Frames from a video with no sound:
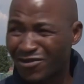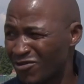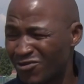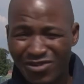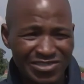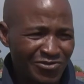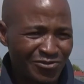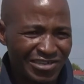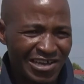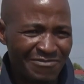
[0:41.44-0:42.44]
overall it
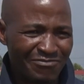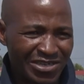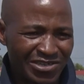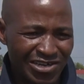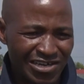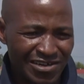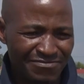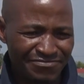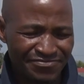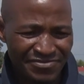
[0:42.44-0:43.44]
was a good game. But
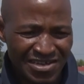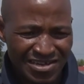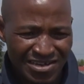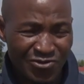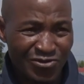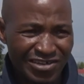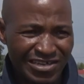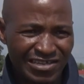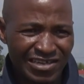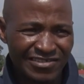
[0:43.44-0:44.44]

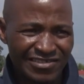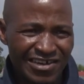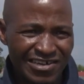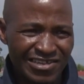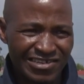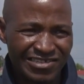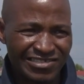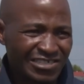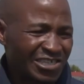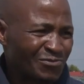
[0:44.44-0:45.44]
looking at things, yeah,
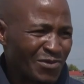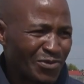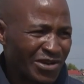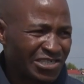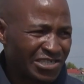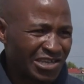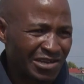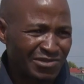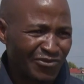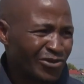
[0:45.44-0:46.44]
these are just preparation